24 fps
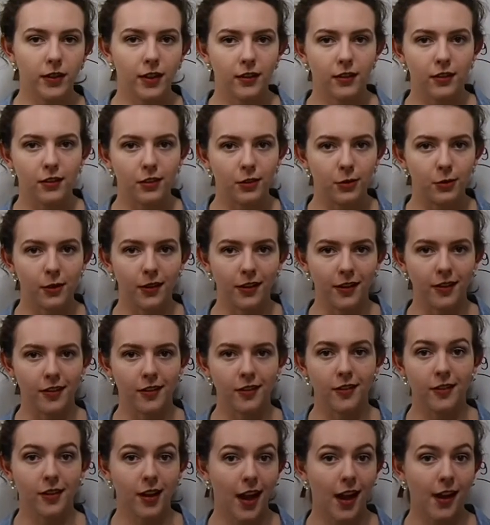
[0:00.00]
need to do
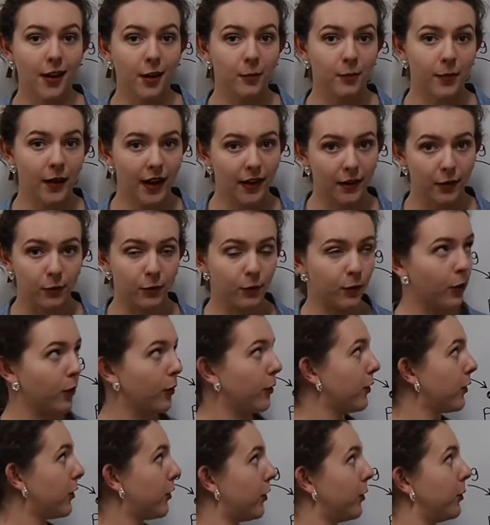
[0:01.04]
is tack back and
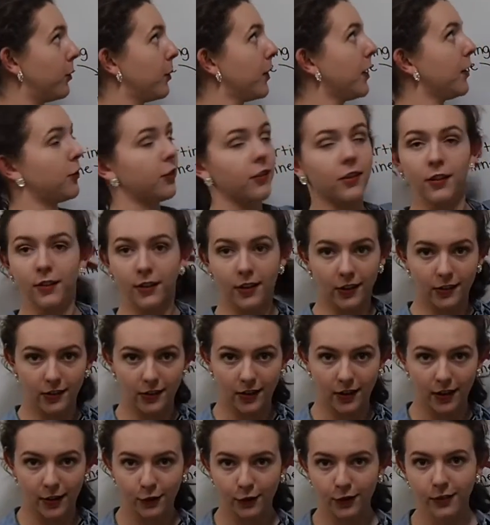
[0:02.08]
forth to reach their
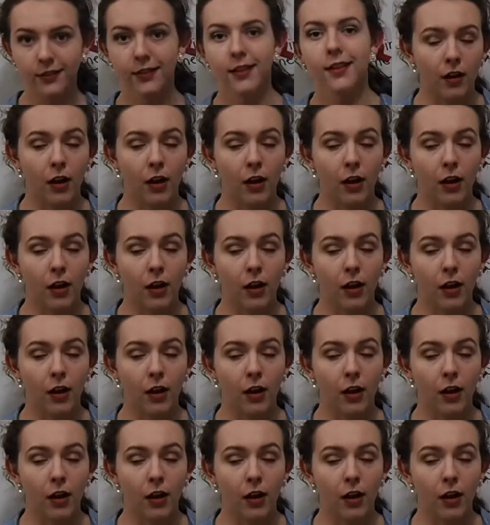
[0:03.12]
destination,